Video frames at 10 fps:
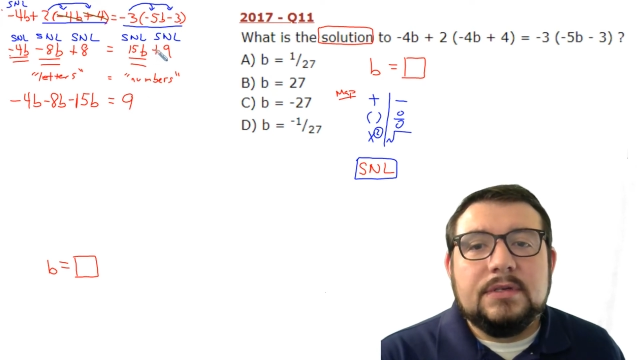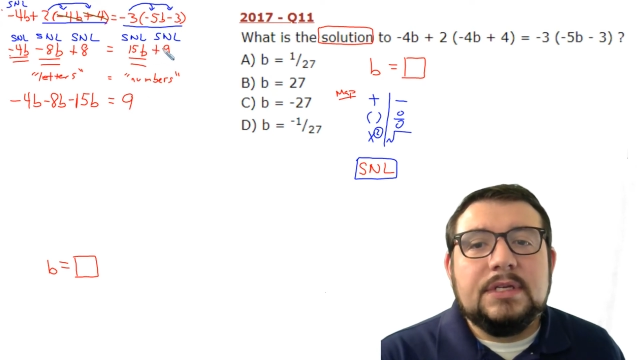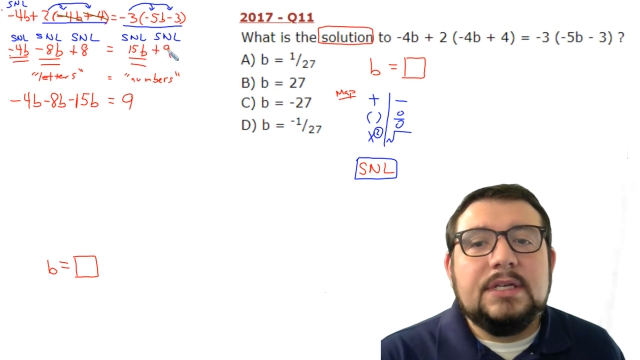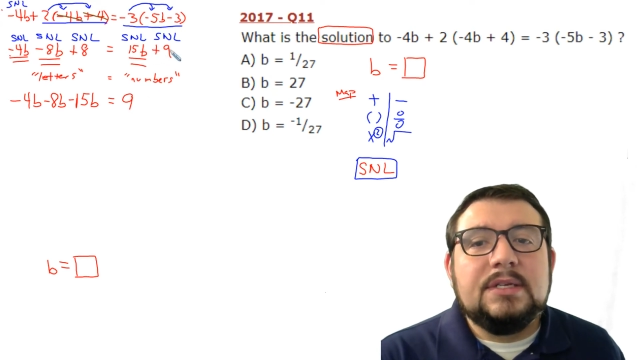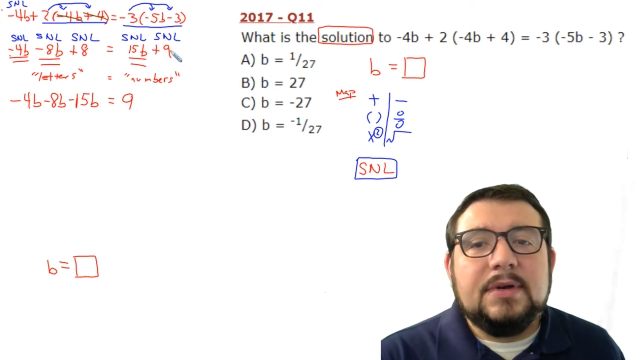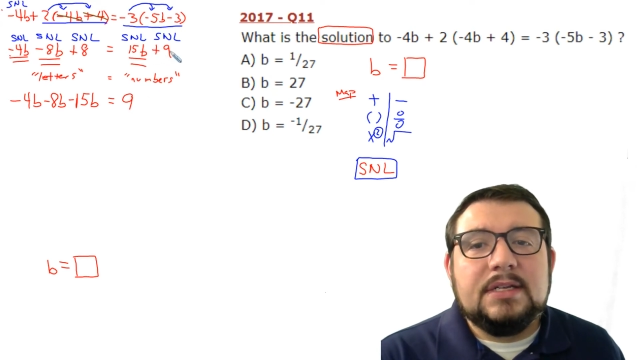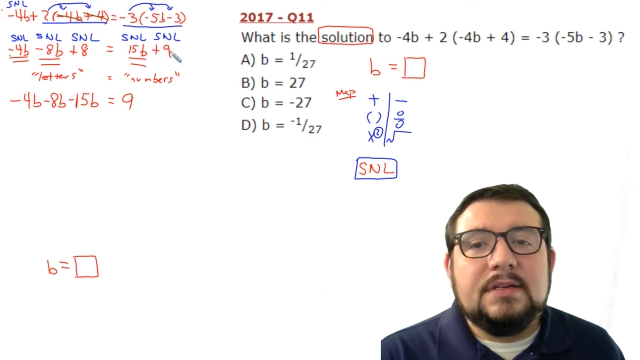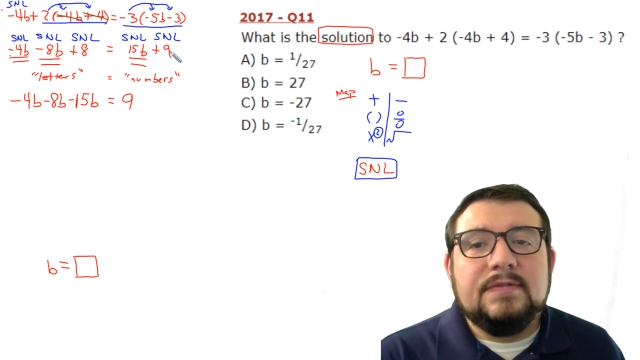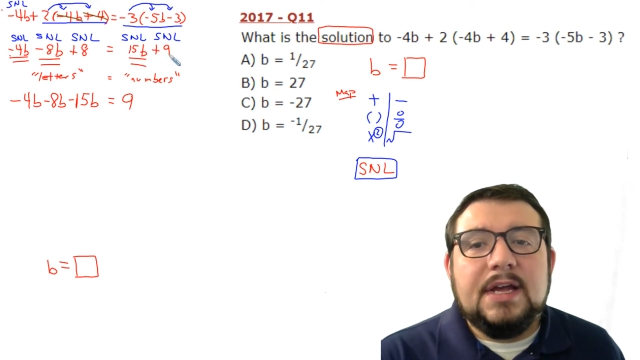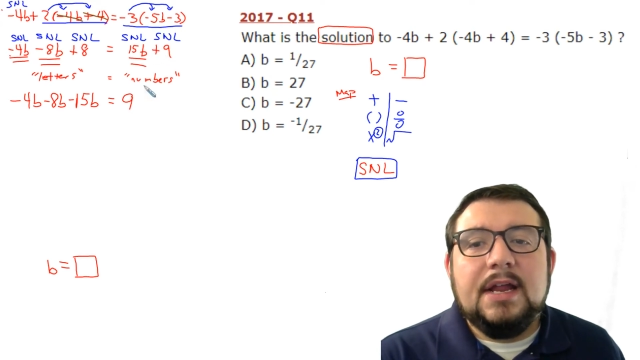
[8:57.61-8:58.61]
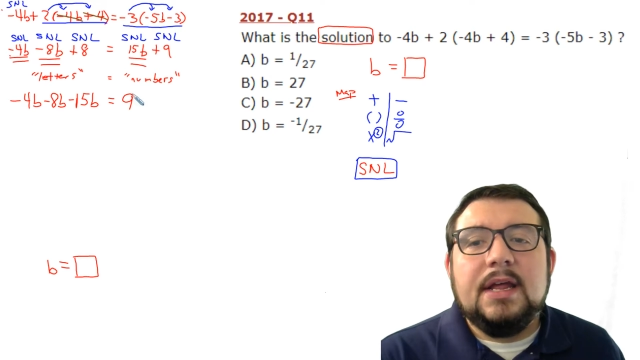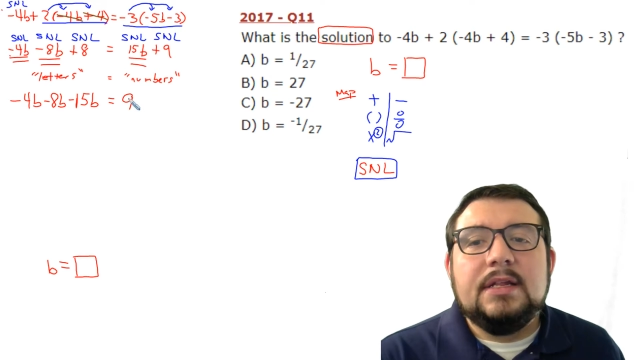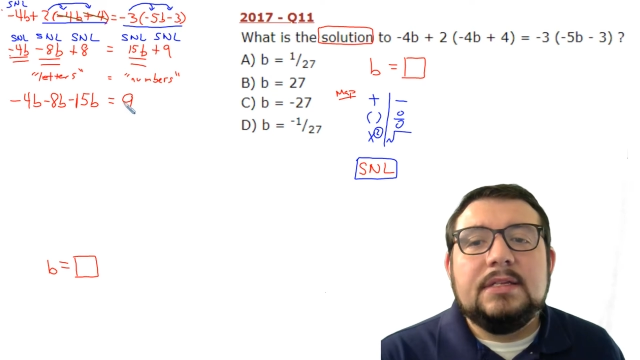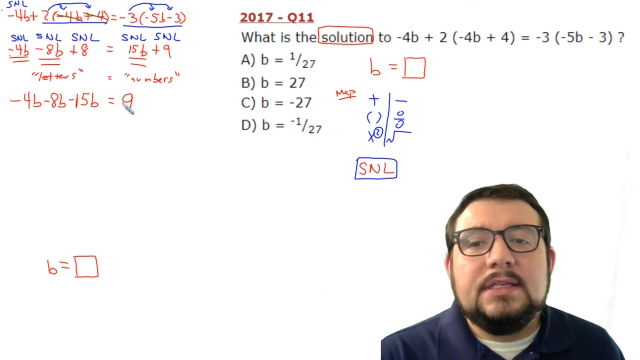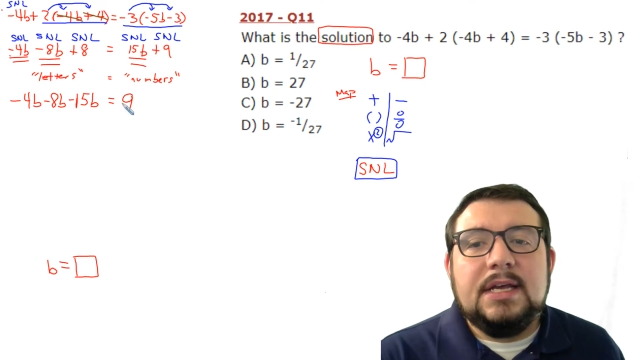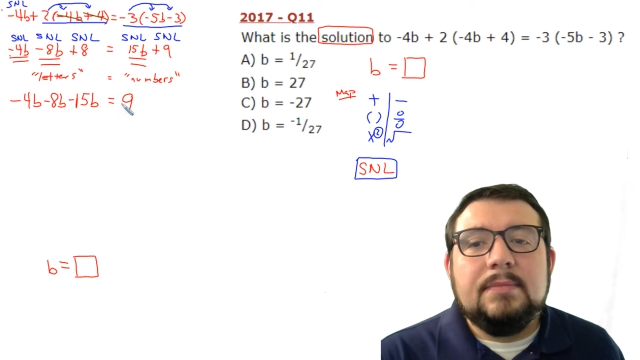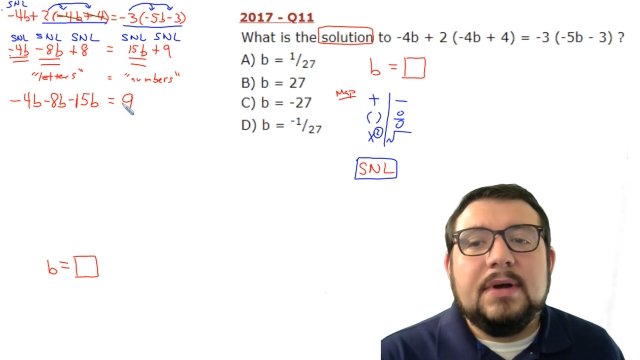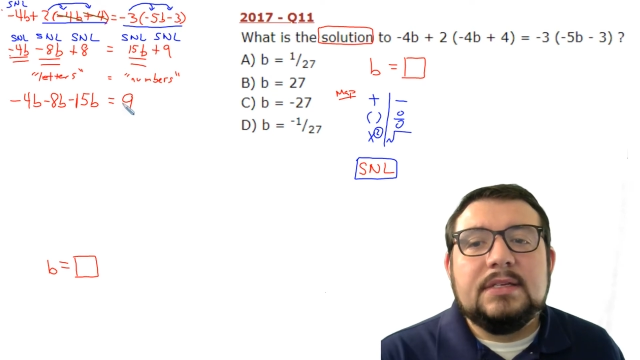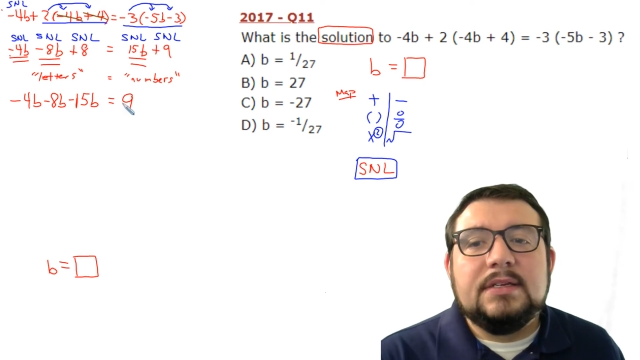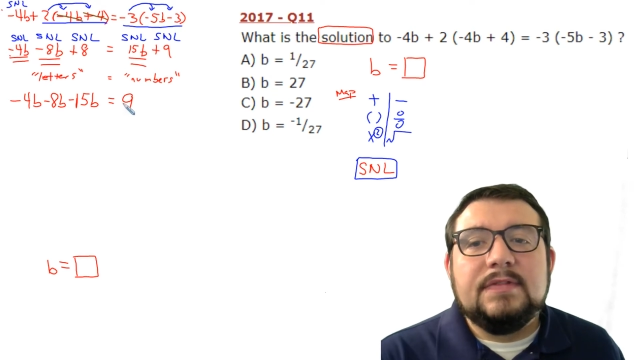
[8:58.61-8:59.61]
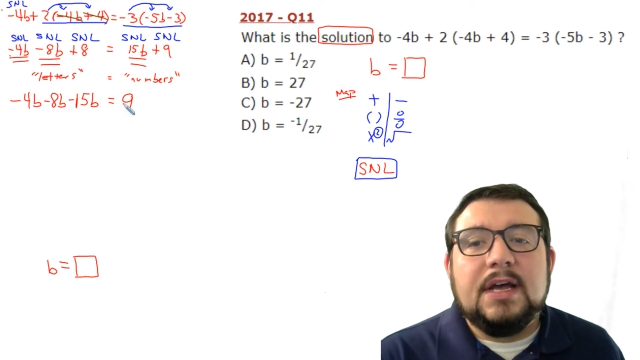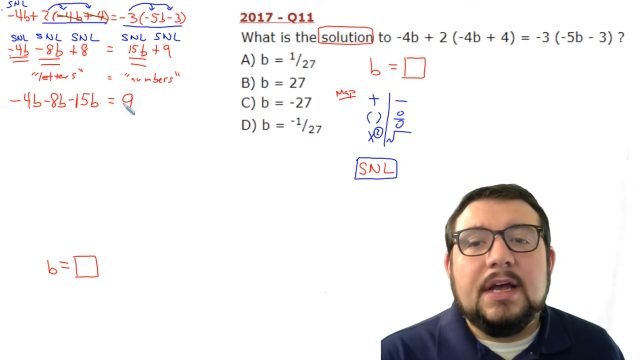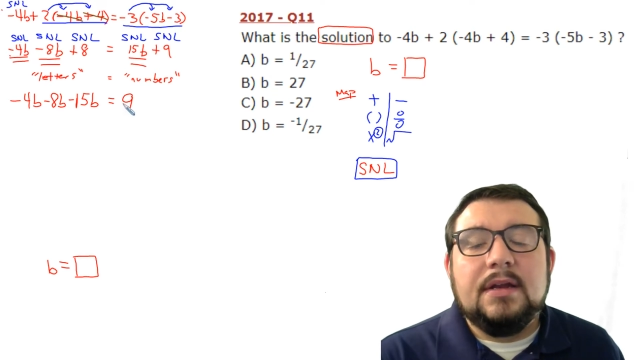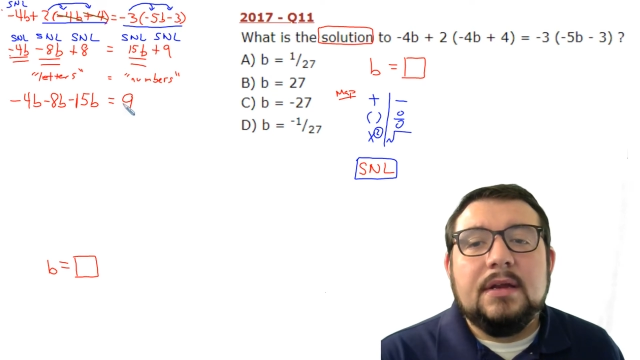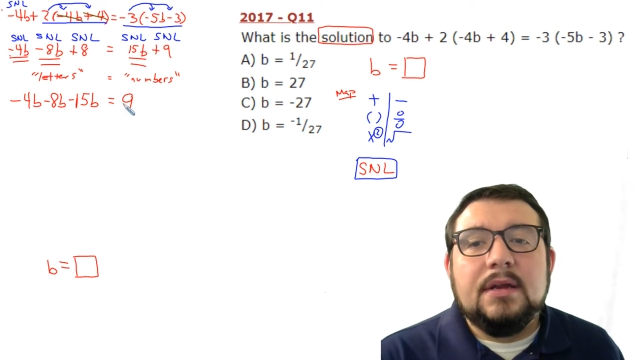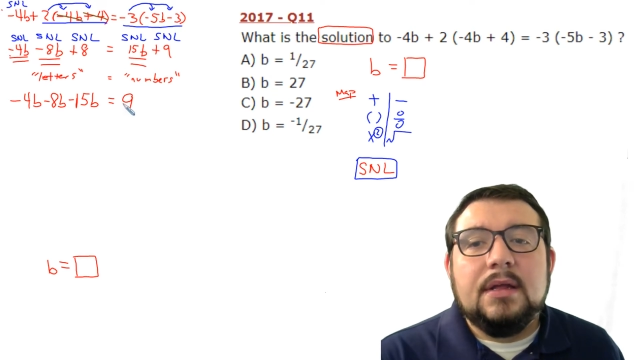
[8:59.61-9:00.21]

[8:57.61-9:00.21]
So see, it's positive 9, and it stayed positive 9.